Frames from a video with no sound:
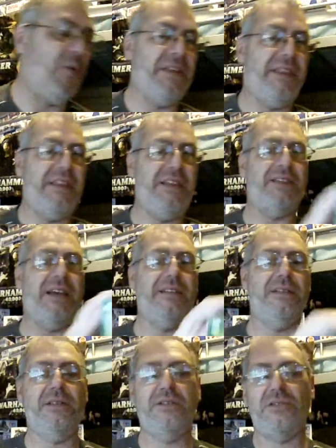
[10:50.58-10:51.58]
one of these
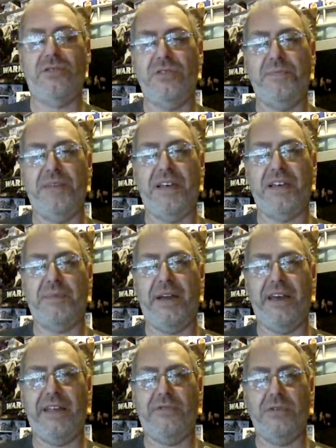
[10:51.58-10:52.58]
in. Excuse me, that's my
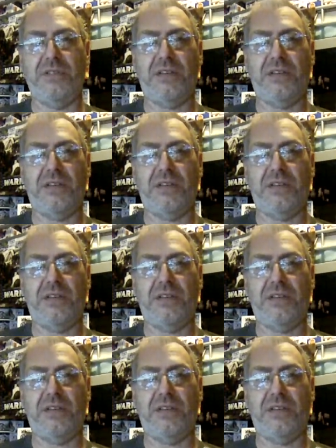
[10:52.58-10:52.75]
headphones